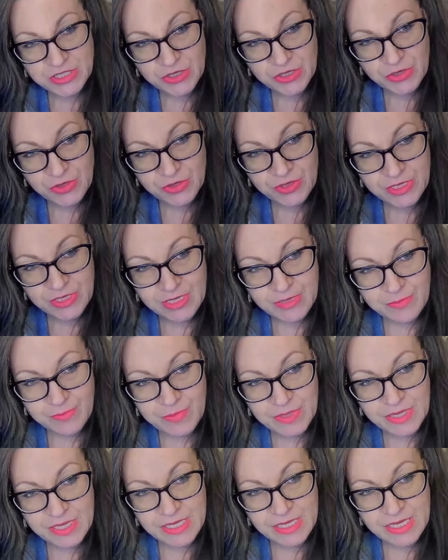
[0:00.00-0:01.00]
her in a
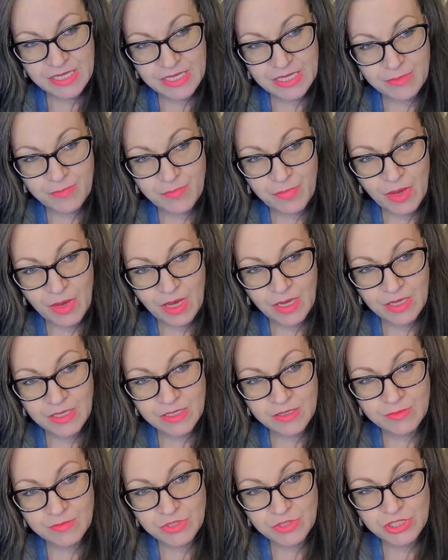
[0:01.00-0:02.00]
bikini
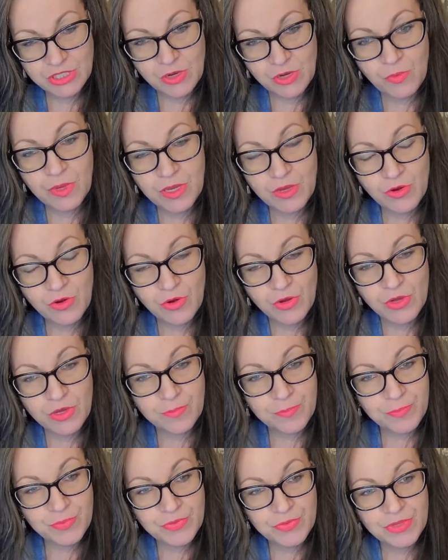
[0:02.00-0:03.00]
bottom showing her
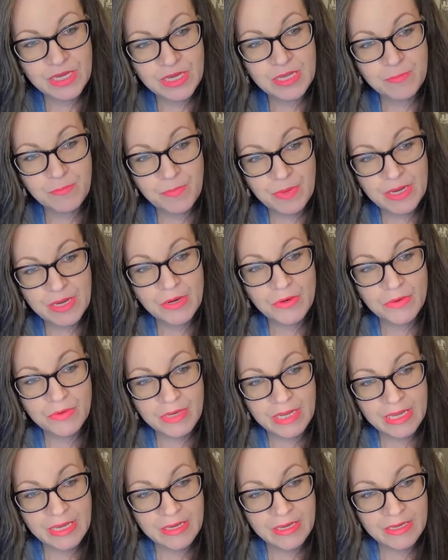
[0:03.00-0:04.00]
complete bare
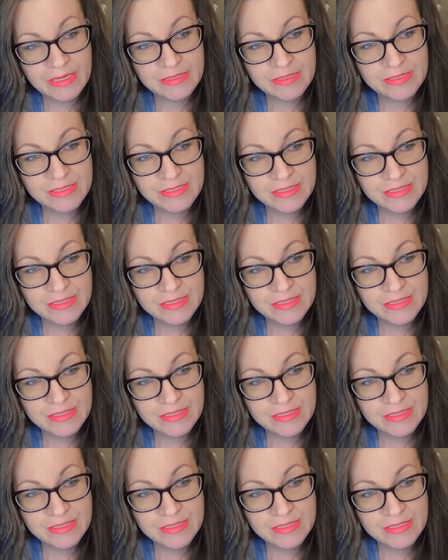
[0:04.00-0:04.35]
naked